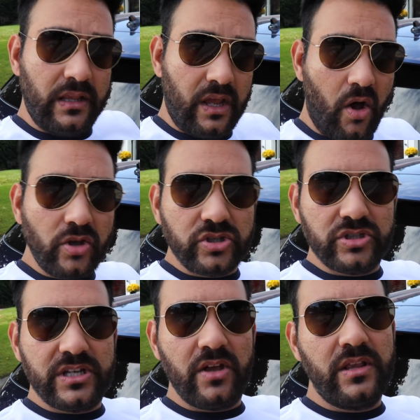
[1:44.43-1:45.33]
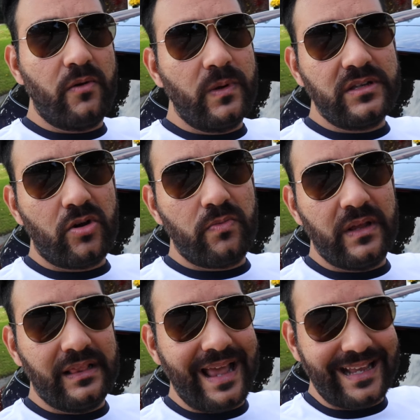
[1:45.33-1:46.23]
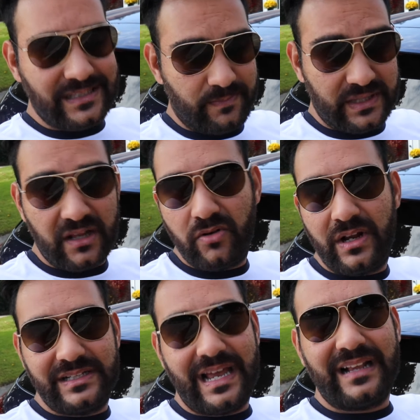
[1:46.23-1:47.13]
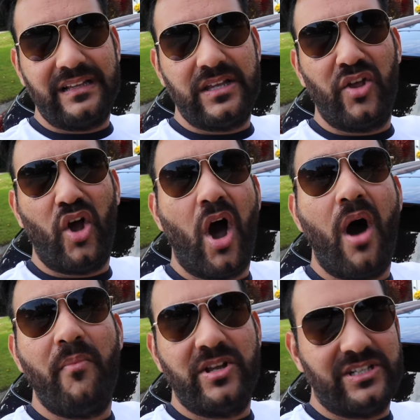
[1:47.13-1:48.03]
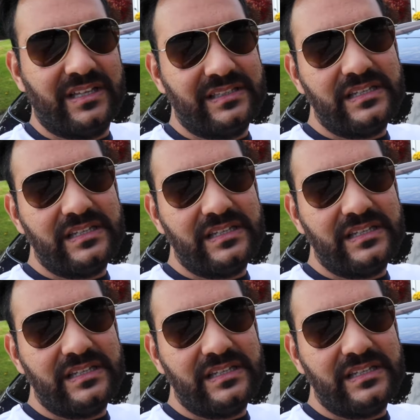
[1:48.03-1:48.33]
They also tell you in the winter it will be less, but they don't exactly tell you how much less.